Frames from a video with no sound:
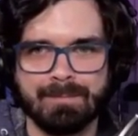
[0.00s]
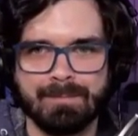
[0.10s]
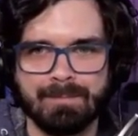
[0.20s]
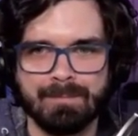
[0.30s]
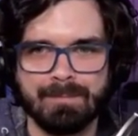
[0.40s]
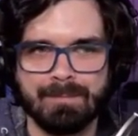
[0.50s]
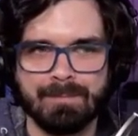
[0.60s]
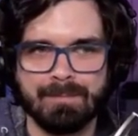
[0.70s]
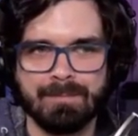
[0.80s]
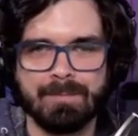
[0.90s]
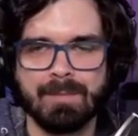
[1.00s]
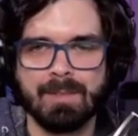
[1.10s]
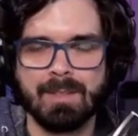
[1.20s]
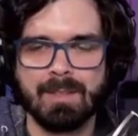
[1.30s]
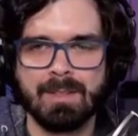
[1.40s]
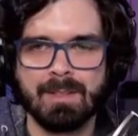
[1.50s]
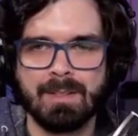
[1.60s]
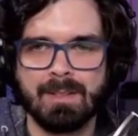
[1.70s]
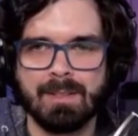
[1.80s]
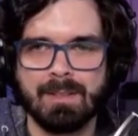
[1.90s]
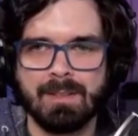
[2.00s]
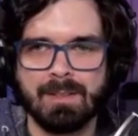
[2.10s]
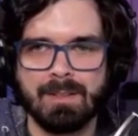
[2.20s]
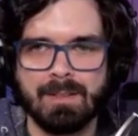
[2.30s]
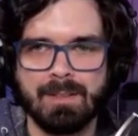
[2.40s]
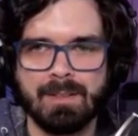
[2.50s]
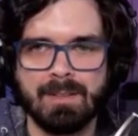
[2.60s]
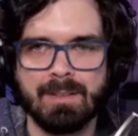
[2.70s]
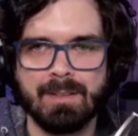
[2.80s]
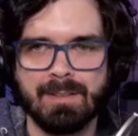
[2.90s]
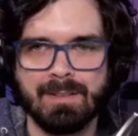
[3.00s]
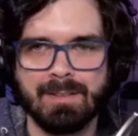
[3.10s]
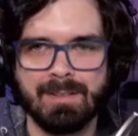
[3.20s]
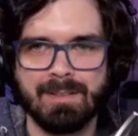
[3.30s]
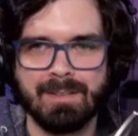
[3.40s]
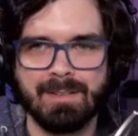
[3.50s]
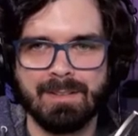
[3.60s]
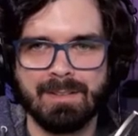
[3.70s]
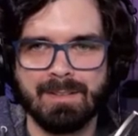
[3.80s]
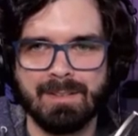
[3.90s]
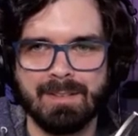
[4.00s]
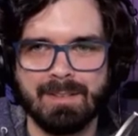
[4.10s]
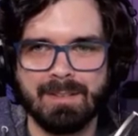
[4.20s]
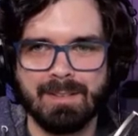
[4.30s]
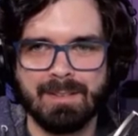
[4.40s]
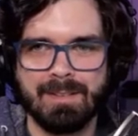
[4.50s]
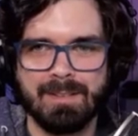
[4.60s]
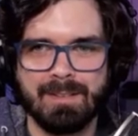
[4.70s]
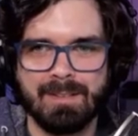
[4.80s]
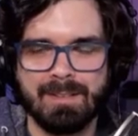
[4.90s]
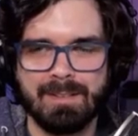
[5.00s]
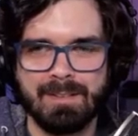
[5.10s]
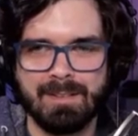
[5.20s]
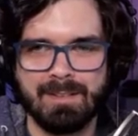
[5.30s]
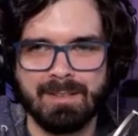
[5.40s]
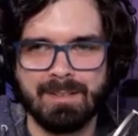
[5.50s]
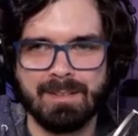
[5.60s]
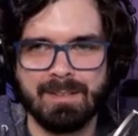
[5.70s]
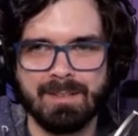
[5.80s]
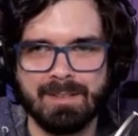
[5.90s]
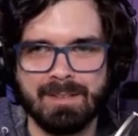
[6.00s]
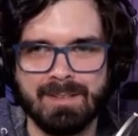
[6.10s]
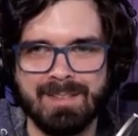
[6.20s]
(not speaking)